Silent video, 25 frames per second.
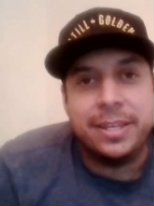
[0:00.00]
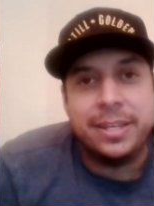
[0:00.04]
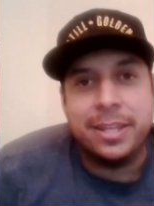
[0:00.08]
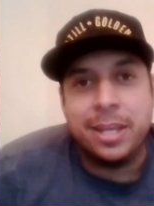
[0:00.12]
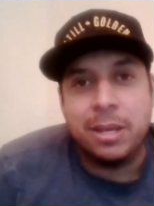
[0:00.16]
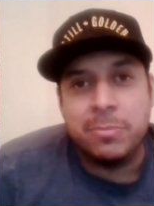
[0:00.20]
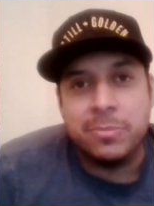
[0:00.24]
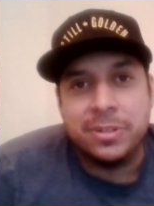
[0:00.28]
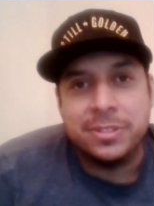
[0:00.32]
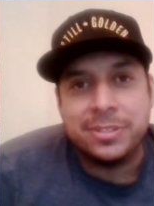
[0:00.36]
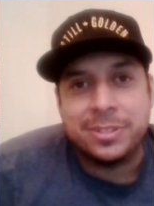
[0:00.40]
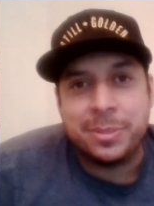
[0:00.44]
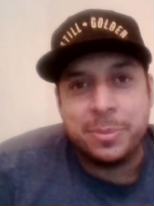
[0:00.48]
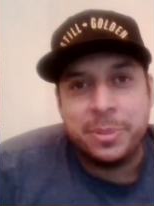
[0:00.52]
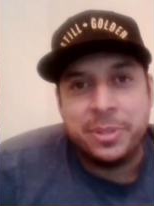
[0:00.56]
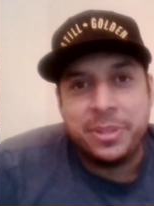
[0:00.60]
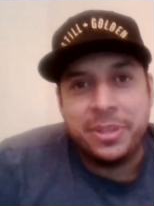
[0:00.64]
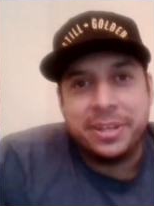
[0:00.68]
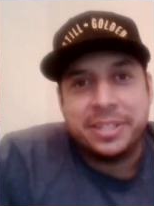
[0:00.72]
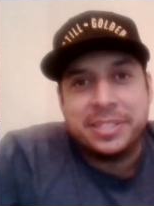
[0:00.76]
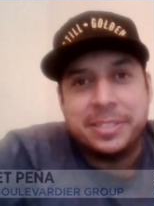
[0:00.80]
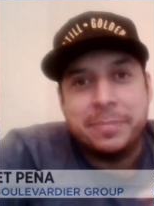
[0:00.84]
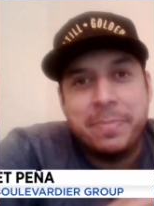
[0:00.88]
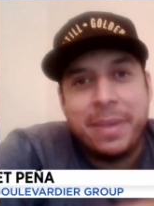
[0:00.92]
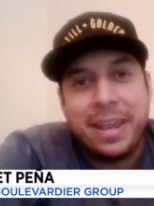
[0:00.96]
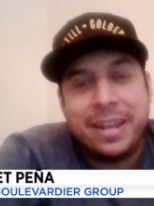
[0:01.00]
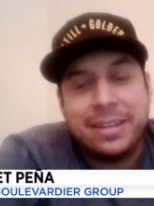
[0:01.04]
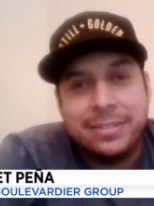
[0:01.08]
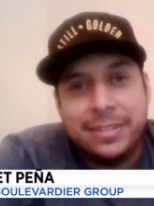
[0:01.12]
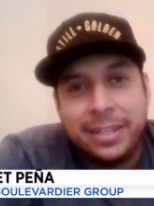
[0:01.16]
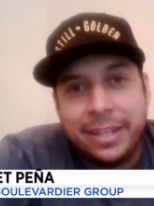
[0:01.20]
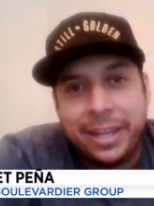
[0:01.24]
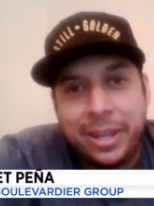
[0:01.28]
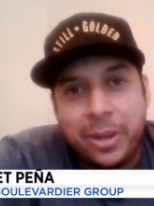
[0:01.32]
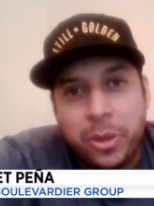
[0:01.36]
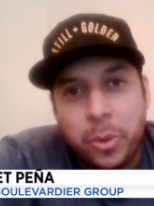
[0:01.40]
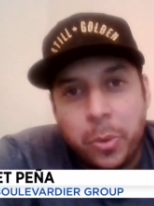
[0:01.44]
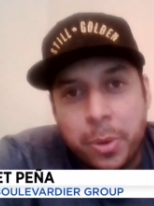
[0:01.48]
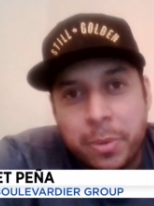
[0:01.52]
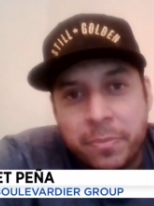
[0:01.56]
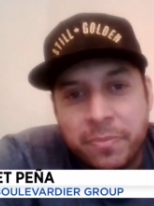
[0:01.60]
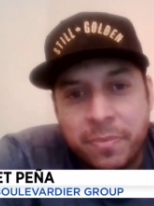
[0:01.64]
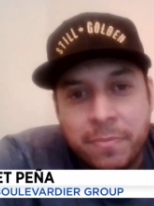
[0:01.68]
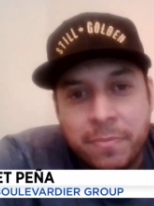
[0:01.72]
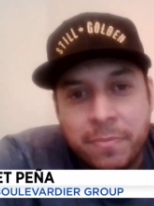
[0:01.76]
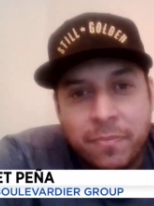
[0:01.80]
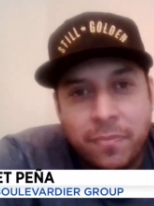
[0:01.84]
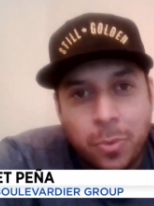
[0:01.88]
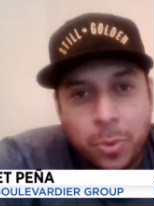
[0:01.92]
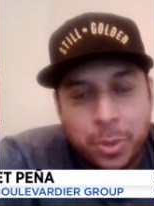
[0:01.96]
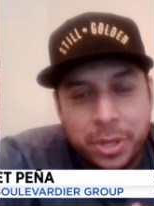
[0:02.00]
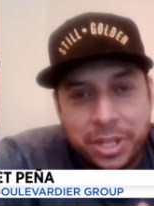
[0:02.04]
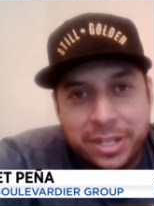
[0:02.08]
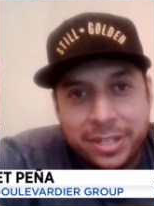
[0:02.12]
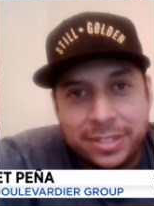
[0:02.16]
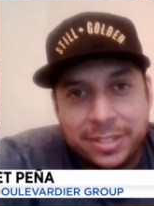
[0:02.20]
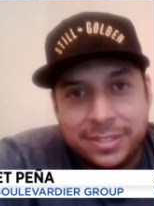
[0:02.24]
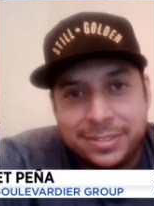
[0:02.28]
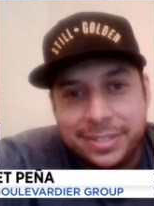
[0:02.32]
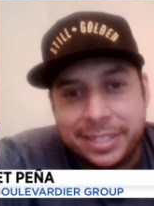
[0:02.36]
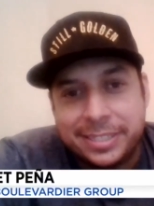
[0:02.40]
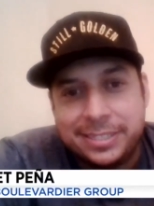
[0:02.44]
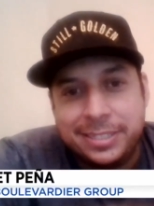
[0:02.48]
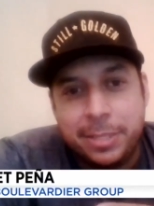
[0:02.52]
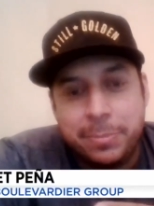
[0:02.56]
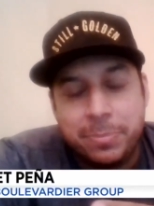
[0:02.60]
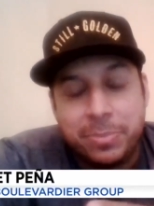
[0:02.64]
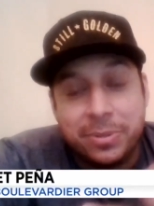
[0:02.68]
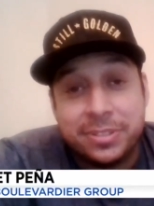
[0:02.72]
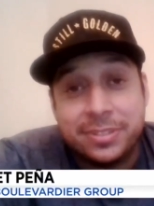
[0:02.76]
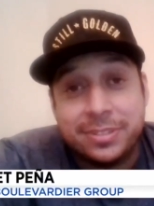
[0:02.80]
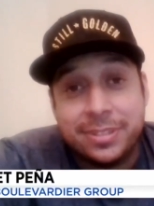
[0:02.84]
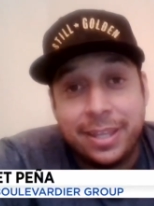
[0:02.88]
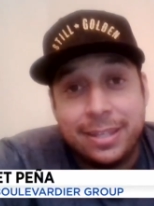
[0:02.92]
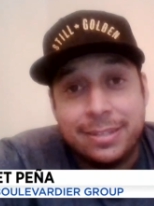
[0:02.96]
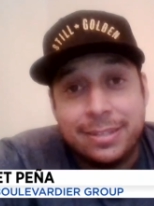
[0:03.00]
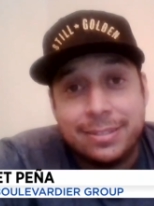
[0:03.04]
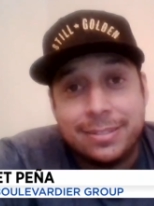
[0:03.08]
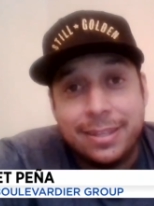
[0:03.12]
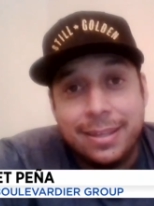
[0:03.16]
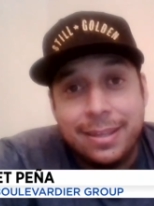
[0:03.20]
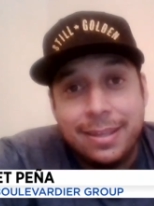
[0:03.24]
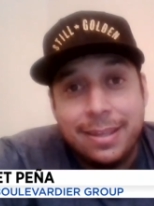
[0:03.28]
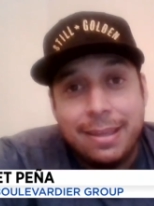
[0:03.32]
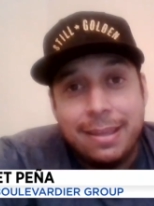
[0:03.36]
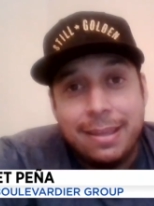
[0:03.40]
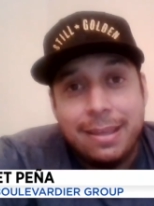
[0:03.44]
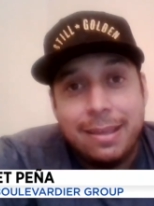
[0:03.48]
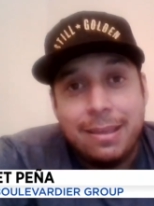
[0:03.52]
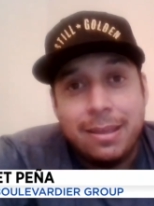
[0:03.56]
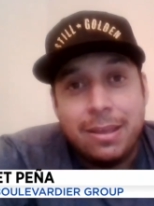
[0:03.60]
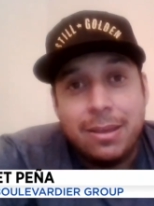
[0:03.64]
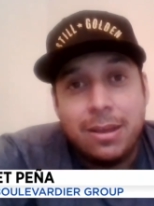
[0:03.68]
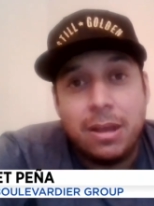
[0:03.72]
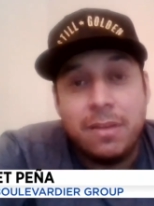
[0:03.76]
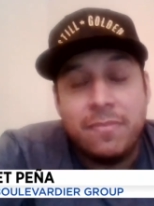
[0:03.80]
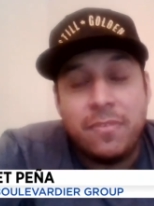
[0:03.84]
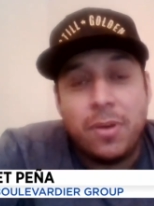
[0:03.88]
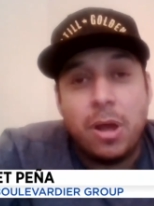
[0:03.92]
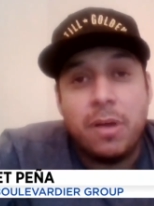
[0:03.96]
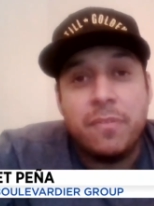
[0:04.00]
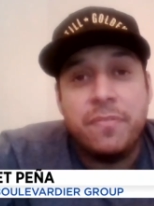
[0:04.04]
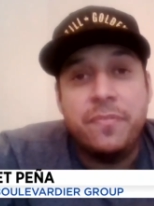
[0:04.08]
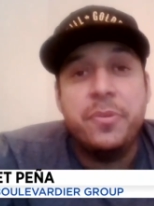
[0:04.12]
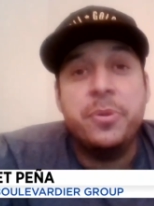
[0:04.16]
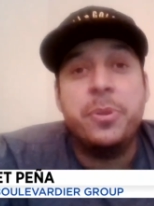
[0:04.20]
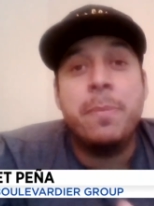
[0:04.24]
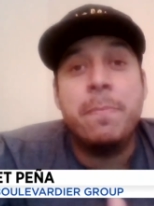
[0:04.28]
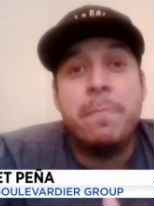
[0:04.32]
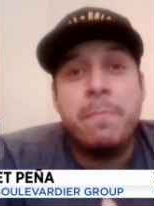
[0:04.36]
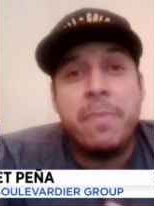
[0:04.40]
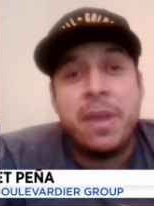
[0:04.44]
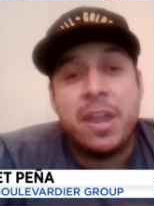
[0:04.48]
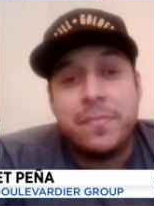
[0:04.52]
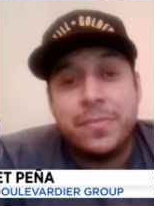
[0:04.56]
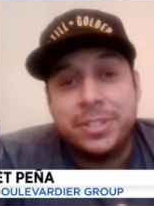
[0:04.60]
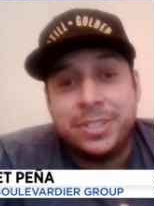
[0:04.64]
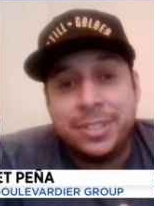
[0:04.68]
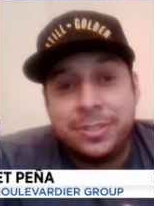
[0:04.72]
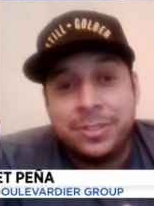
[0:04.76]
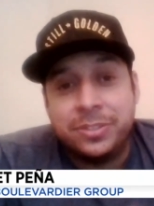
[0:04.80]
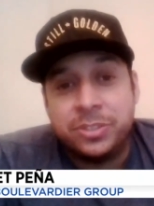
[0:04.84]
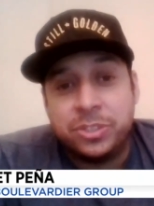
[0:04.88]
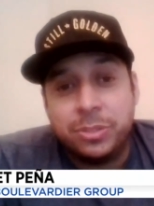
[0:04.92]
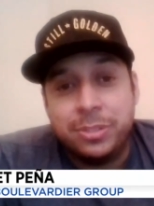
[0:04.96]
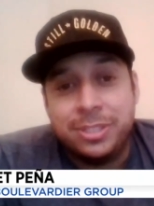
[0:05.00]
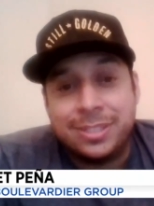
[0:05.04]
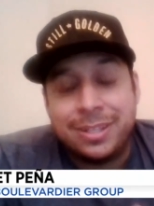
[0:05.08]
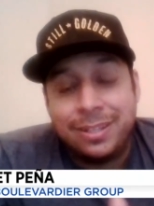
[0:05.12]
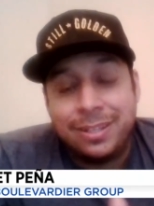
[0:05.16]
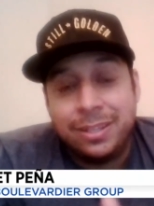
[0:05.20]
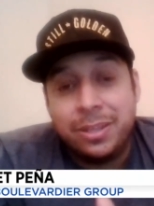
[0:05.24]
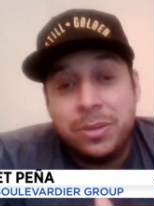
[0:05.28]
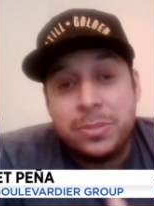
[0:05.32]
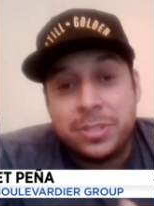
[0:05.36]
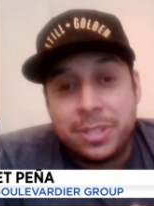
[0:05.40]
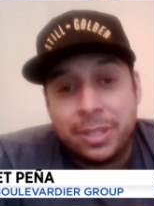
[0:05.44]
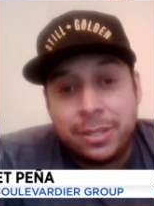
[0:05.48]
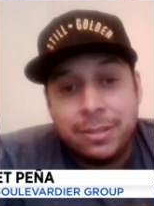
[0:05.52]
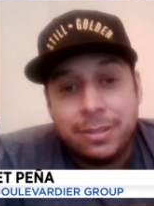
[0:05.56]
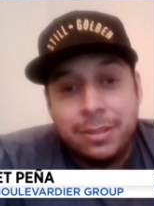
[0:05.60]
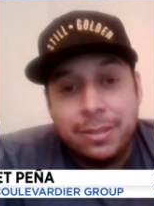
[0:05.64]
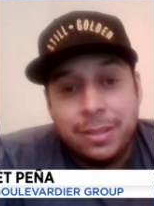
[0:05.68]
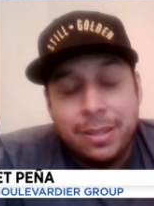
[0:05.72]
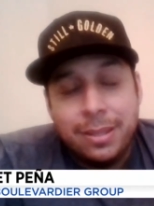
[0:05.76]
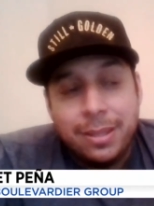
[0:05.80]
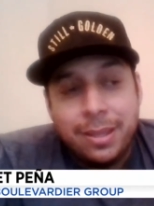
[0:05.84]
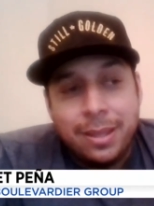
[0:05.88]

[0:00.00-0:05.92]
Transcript: the numbers. I mean, they're expecting anywhere from 40 to 60 percent of all food and beverage industries closing.